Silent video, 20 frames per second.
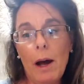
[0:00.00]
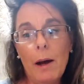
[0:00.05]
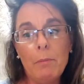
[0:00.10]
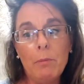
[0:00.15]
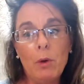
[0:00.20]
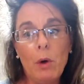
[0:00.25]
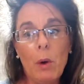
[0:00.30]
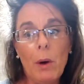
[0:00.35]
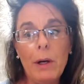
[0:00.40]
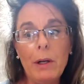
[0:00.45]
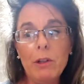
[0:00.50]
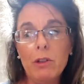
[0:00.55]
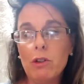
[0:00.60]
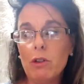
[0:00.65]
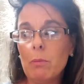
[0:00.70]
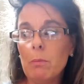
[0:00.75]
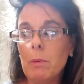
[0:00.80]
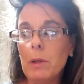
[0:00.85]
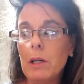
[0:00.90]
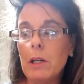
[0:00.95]
I'm going
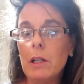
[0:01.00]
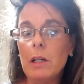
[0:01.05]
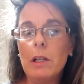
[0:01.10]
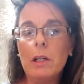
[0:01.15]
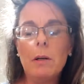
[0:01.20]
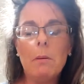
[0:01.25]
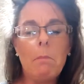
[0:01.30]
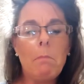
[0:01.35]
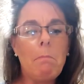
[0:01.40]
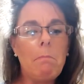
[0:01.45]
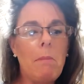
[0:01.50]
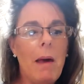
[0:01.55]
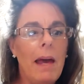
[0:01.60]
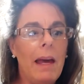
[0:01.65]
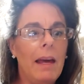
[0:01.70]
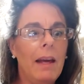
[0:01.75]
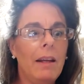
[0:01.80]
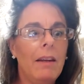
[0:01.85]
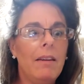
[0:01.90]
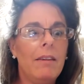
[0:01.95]
to be
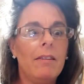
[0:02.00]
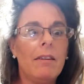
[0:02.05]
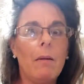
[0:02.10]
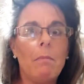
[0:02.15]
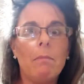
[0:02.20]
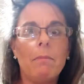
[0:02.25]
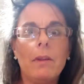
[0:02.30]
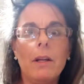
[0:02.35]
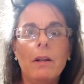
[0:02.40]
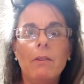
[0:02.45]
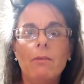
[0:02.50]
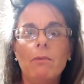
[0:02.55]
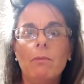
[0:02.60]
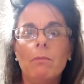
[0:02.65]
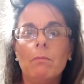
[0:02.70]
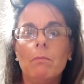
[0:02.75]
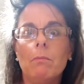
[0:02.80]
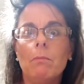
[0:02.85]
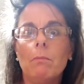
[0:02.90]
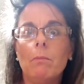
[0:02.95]
making something